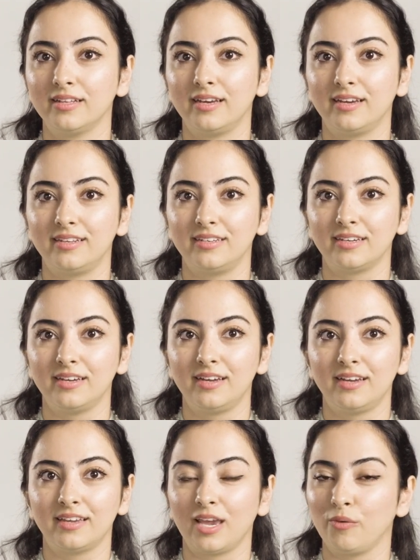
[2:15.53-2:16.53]
and
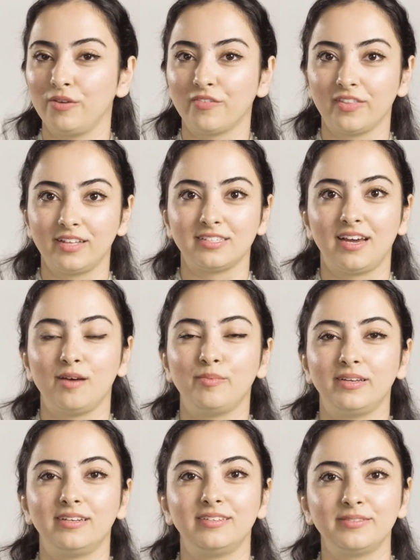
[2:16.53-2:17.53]
can't wait for that to
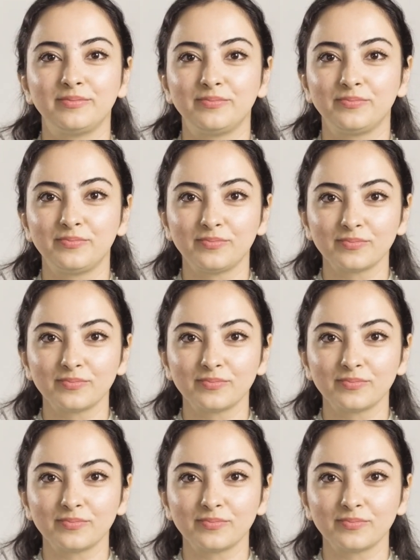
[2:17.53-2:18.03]
happen.